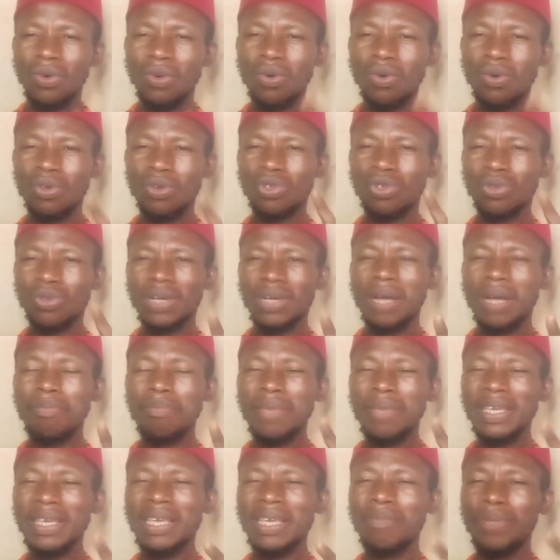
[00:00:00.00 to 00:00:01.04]
Ocho can
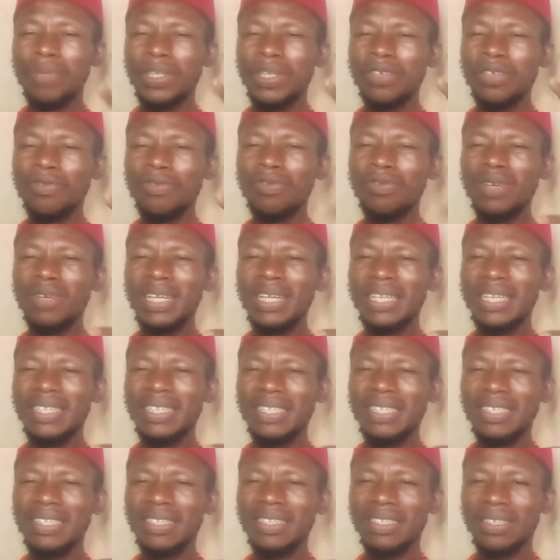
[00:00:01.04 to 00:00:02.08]
make a beautiful
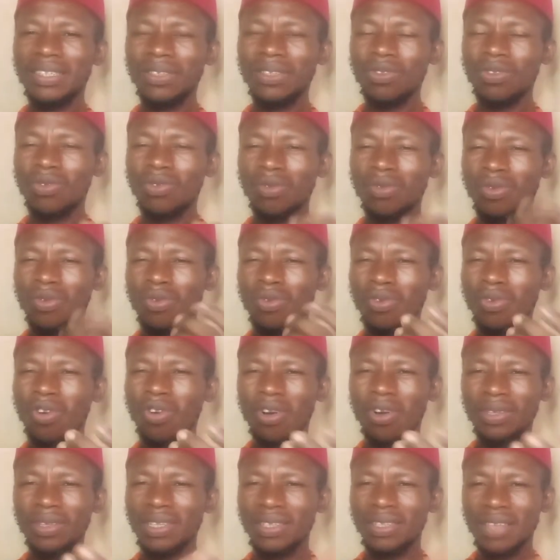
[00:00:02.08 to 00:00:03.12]
lady to look
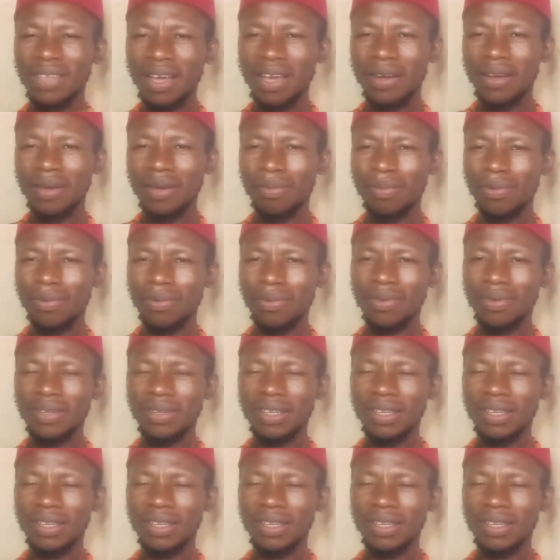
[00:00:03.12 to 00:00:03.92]
undesirable.